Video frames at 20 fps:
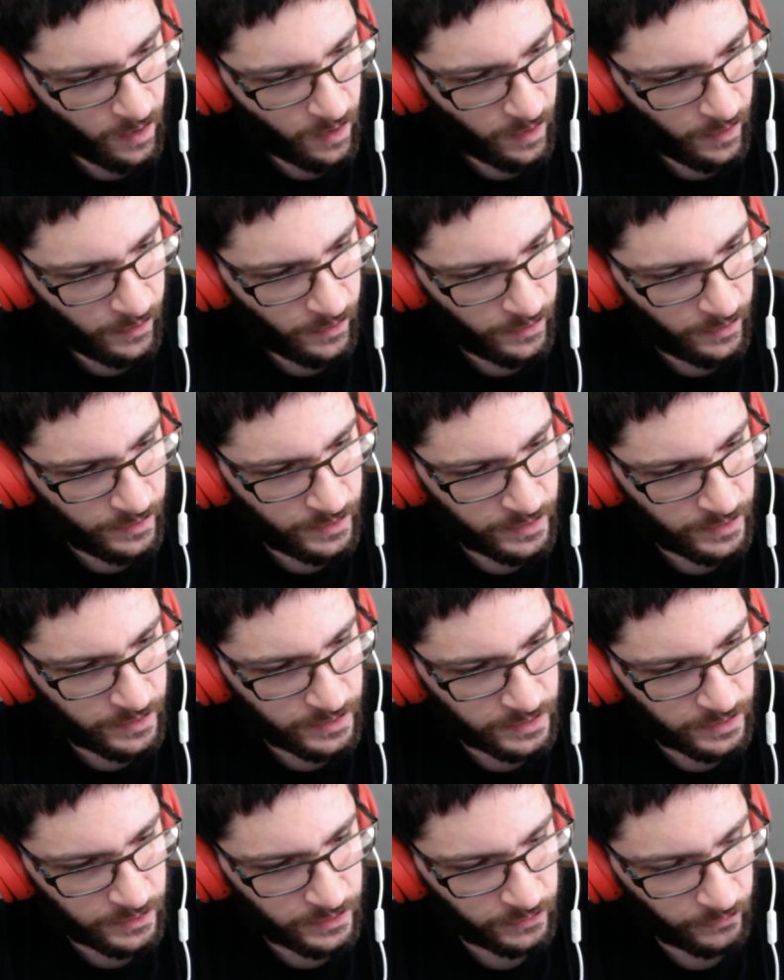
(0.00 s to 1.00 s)
This
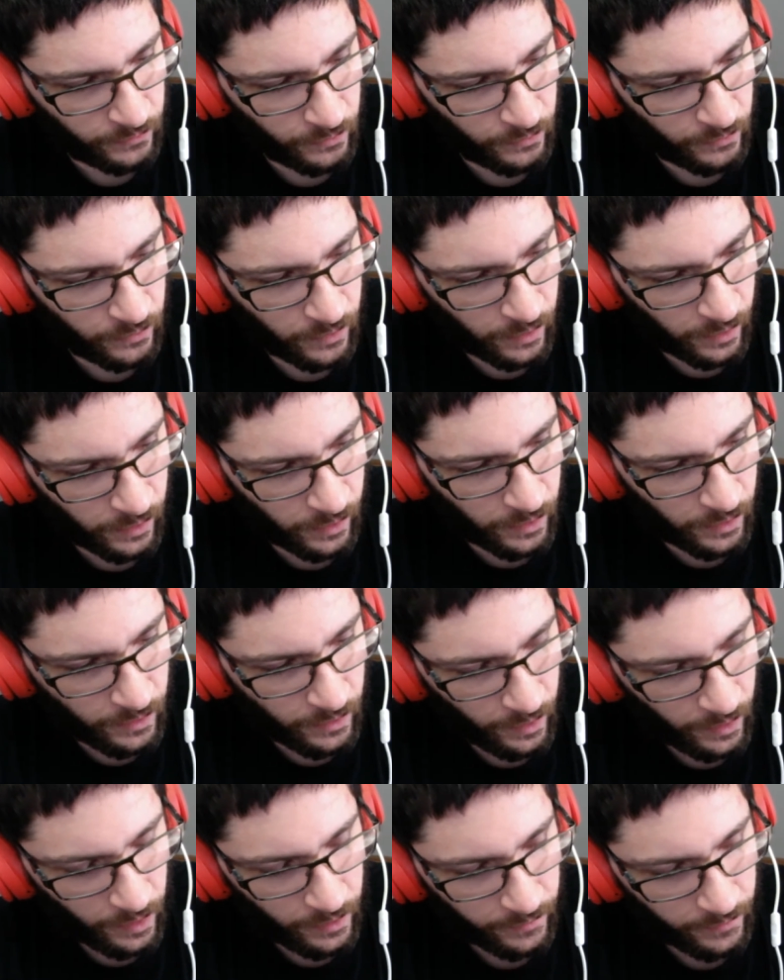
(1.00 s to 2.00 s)
is for,
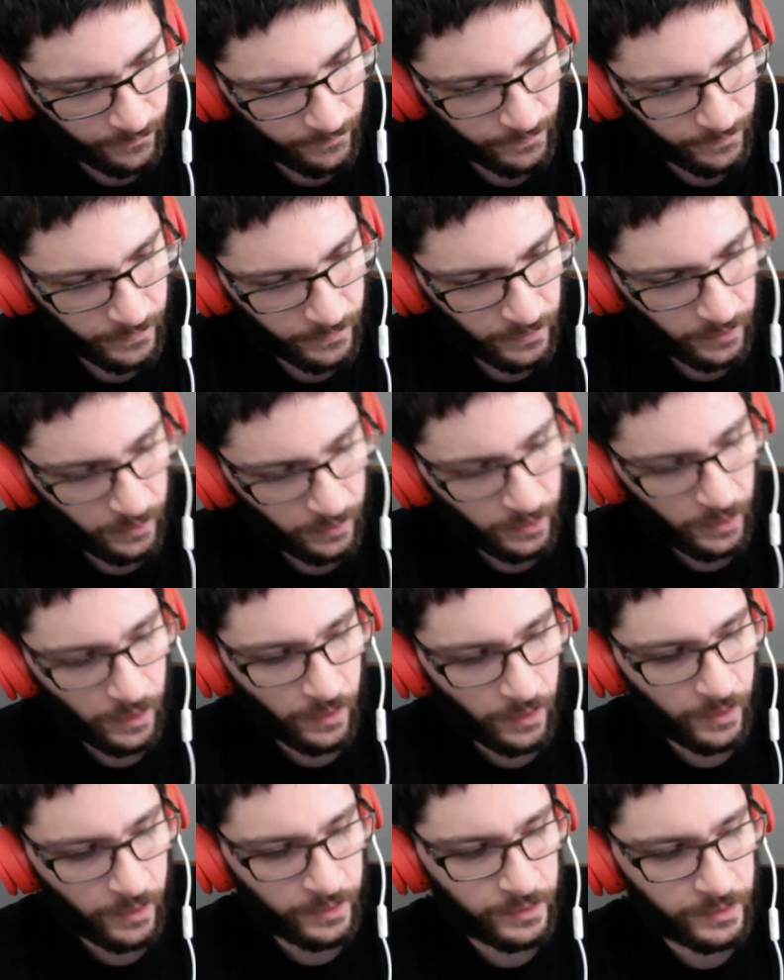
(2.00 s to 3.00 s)
okay.
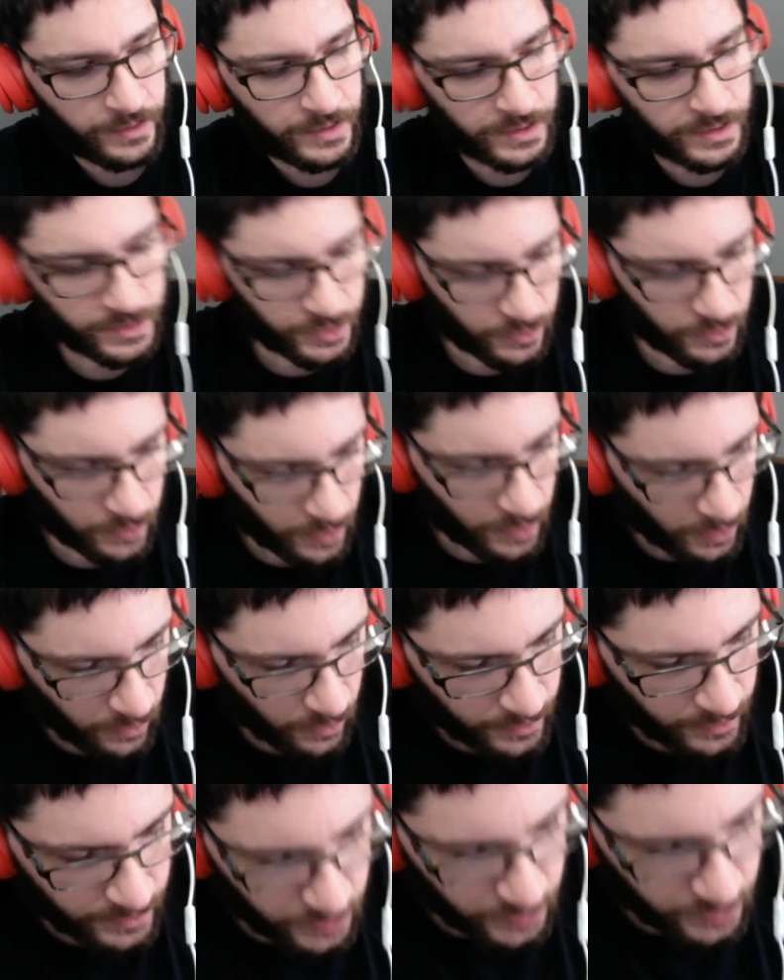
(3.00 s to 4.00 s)
All right, the digital
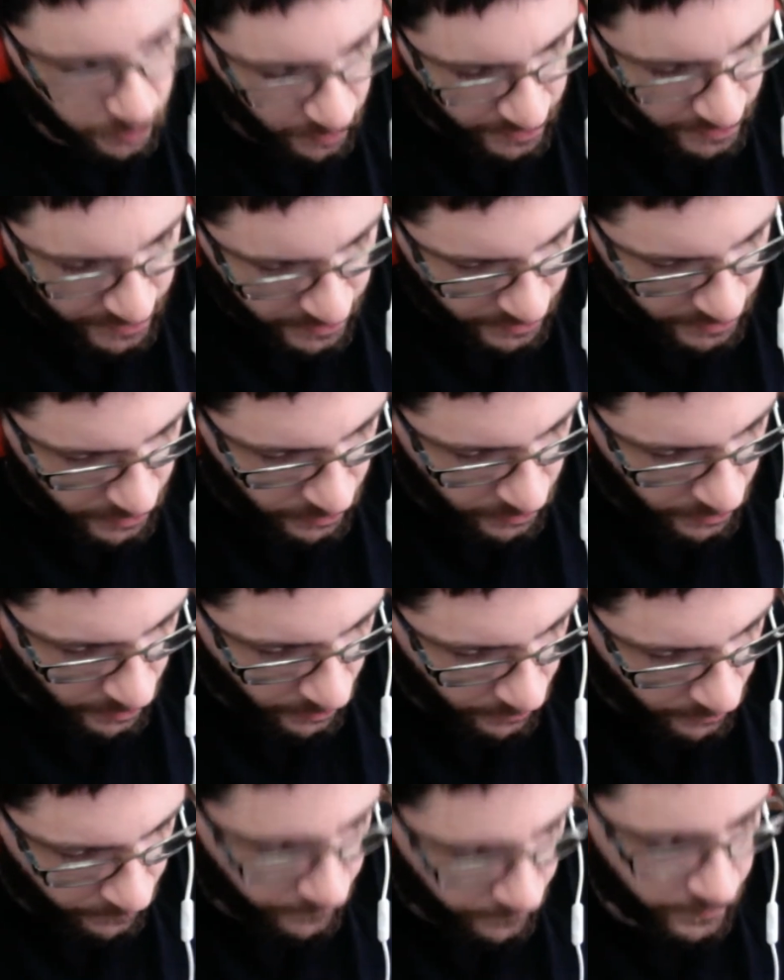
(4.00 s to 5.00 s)
code. It's one digital
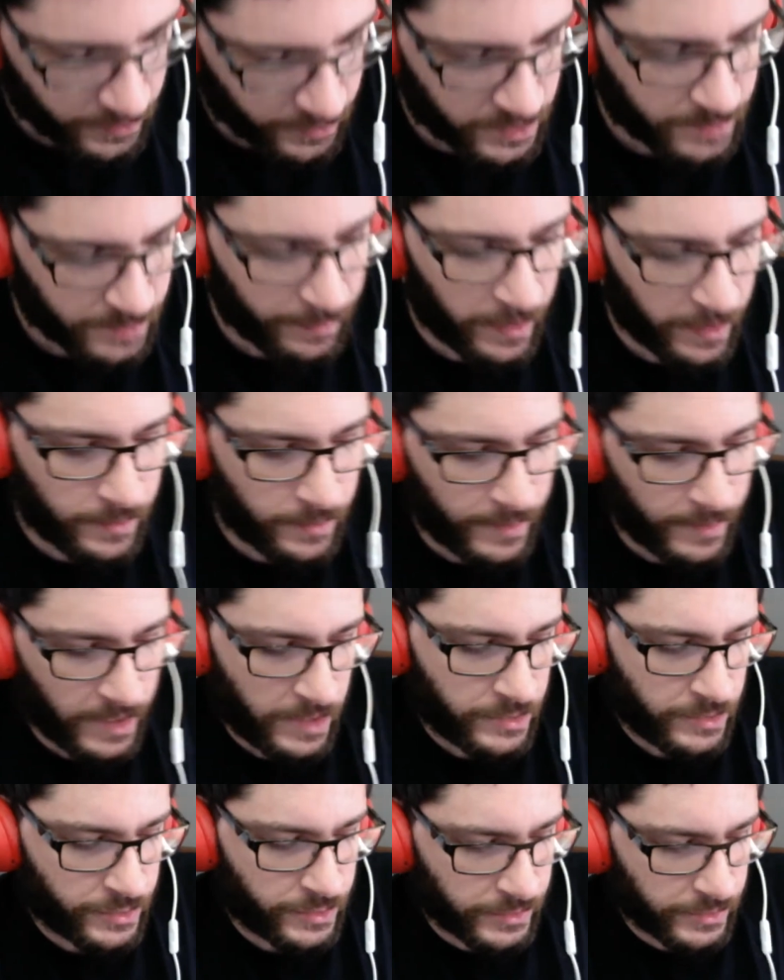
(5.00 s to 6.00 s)
code for the
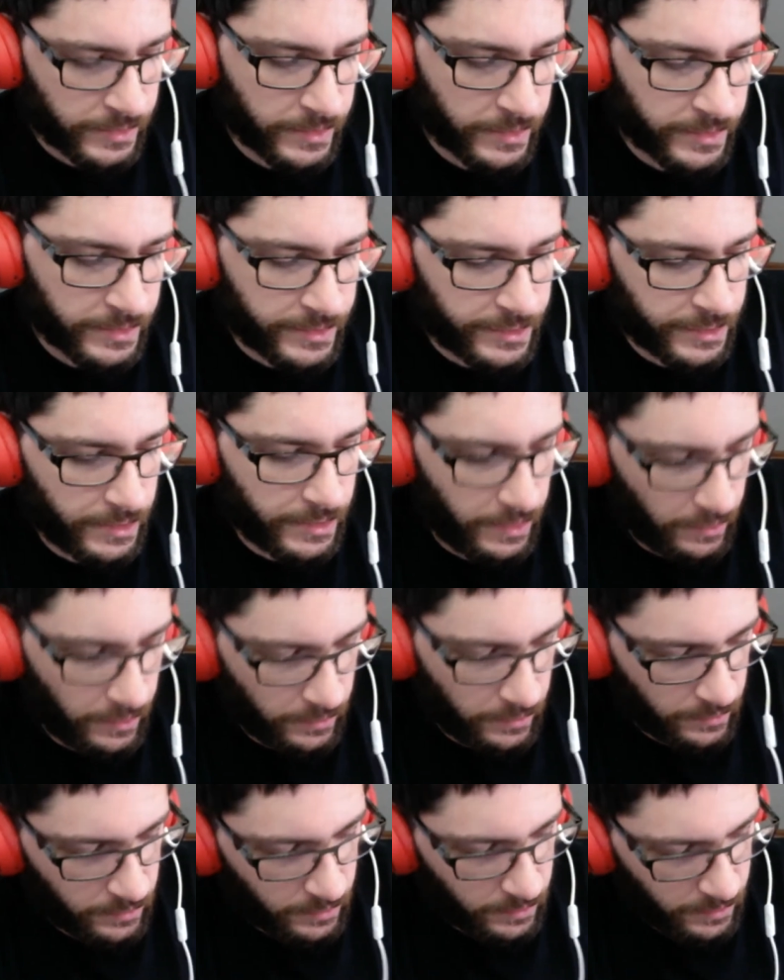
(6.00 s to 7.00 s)
Spider-Man trilogy.
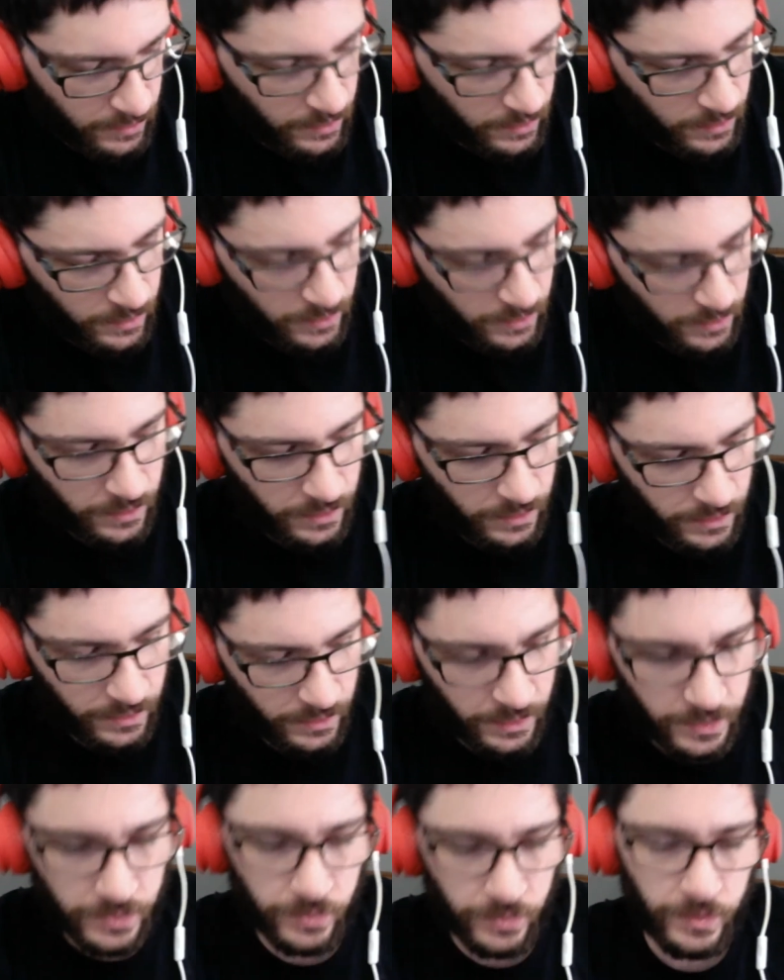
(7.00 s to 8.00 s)

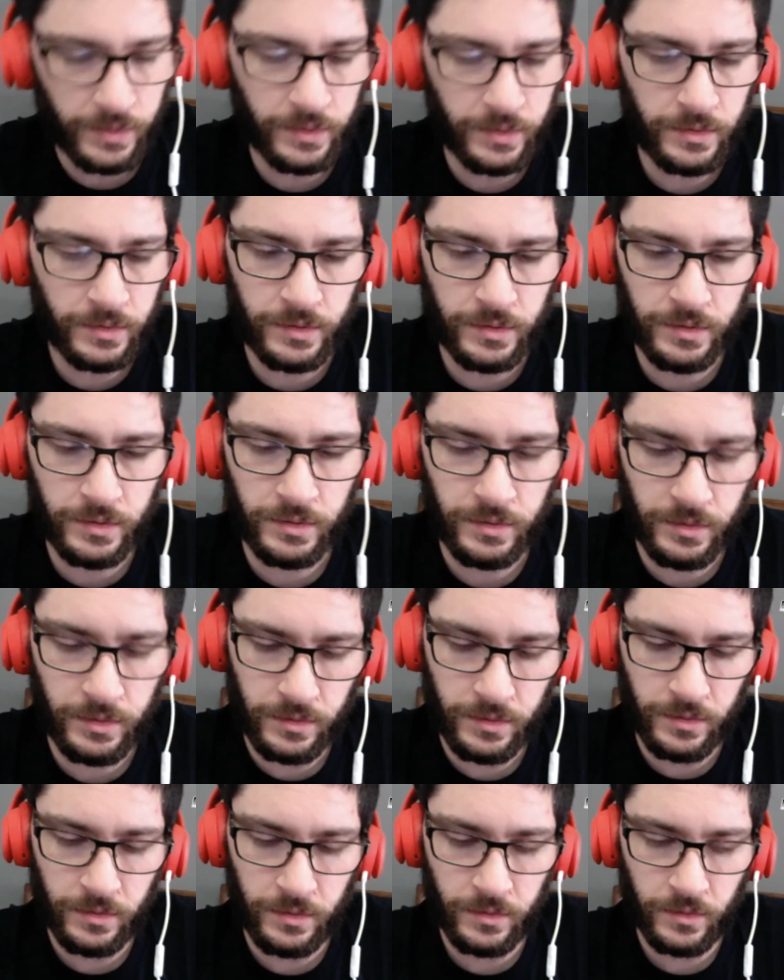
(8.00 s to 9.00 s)
That's what it's
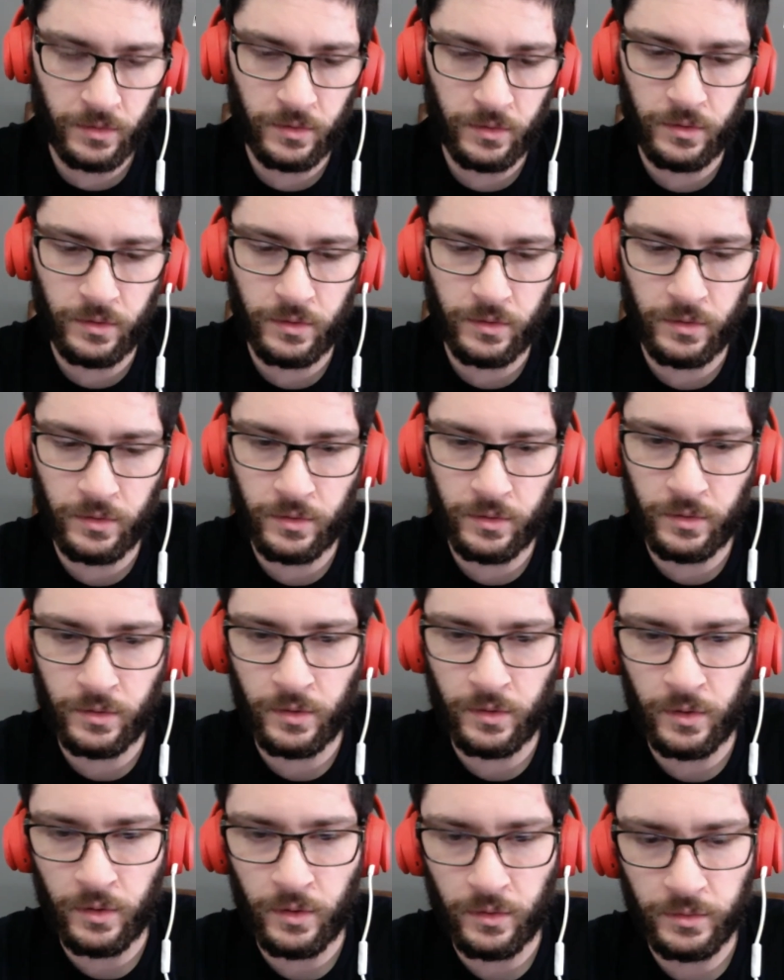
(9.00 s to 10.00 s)

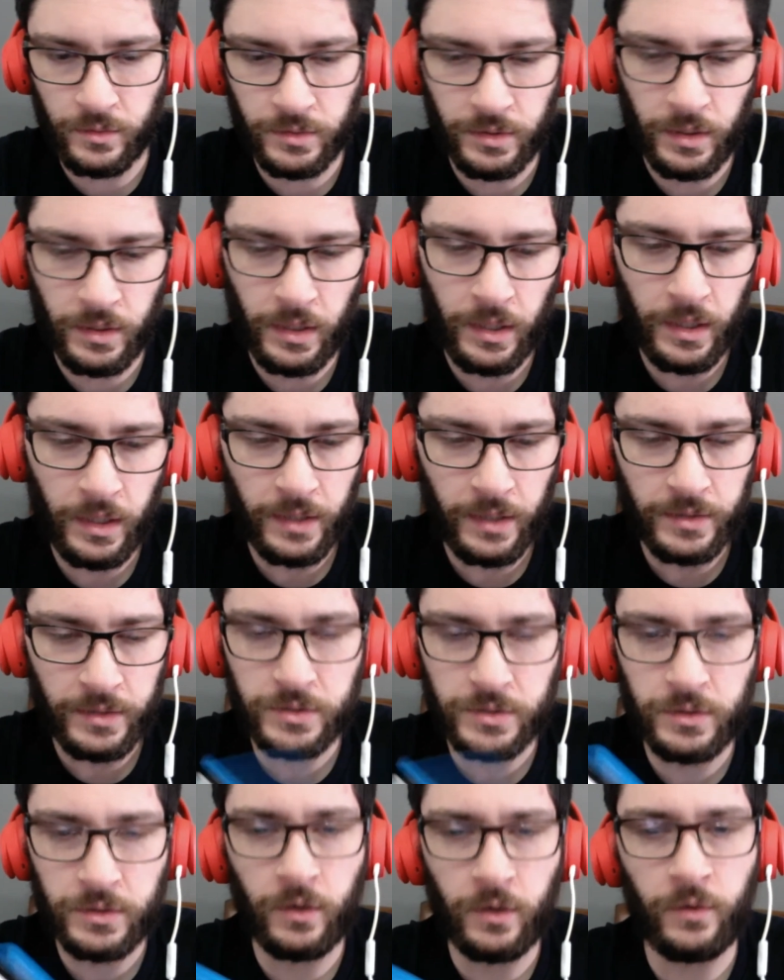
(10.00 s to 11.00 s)
called.
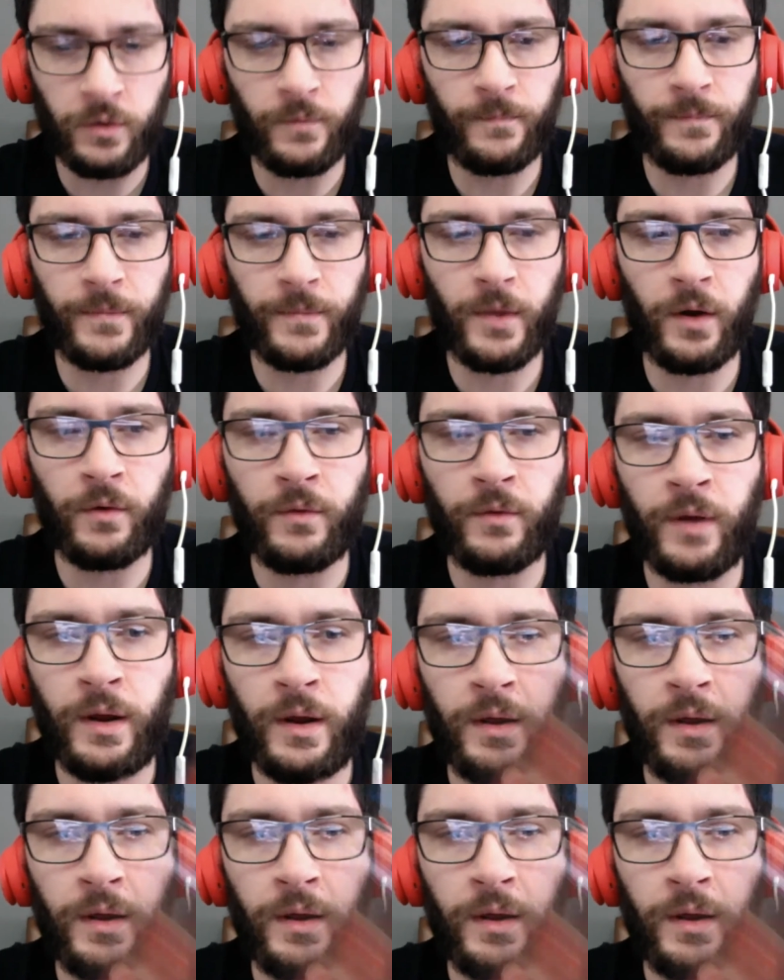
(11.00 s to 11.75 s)
So, all right,